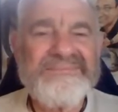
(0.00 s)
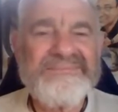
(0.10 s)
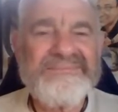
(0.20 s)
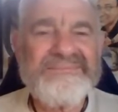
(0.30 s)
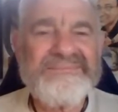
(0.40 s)

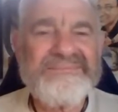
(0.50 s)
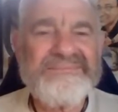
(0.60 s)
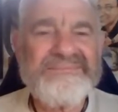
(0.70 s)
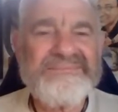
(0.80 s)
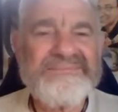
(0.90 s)

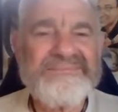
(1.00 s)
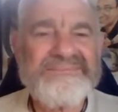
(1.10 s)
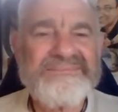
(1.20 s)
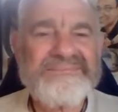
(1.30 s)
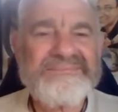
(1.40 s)

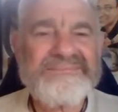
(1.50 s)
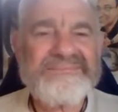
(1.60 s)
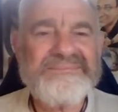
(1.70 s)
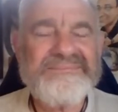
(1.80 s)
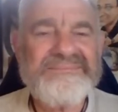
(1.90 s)

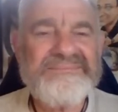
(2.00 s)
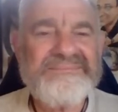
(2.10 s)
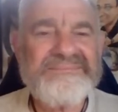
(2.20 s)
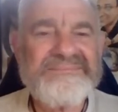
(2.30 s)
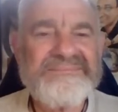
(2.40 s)

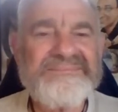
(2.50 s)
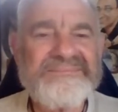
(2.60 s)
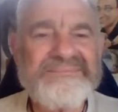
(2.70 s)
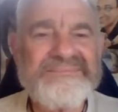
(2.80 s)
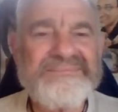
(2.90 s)

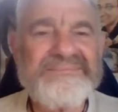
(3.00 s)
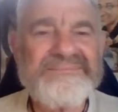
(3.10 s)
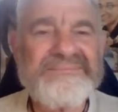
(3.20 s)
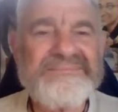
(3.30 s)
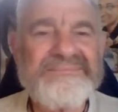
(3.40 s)

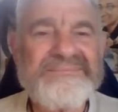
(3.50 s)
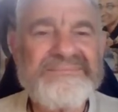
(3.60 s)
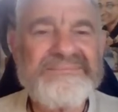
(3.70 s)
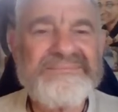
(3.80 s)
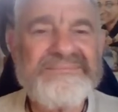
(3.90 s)

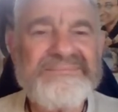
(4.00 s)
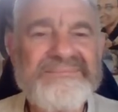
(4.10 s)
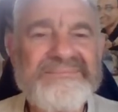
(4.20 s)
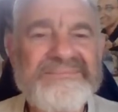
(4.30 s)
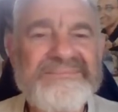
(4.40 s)

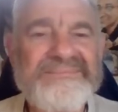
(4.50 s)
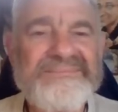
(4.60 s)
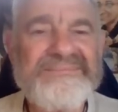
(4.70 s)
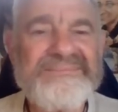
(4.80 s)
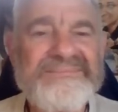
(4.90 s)

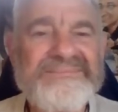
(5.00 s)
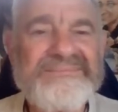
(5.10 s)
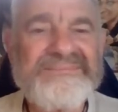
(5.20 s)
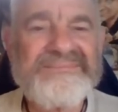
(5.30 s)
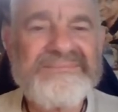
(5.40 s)

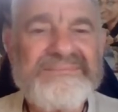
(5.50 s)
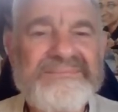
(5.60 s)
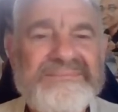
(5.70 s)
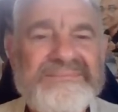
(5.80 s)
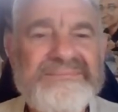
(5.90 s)

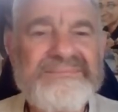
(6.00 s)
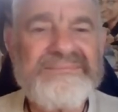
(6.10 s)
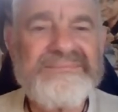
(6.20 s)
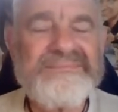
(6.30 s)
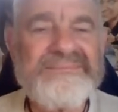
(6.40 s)

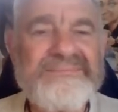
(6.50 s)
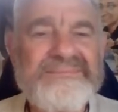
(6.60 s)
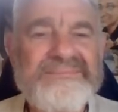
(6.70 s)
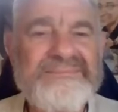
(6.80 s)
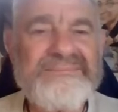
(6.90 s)

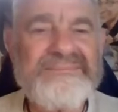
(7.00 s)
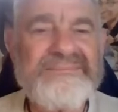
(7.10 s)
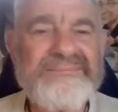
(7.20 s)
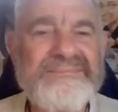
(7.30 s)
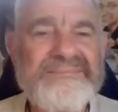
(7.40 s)

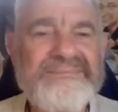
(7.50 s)
No words are spoken by the person on screen.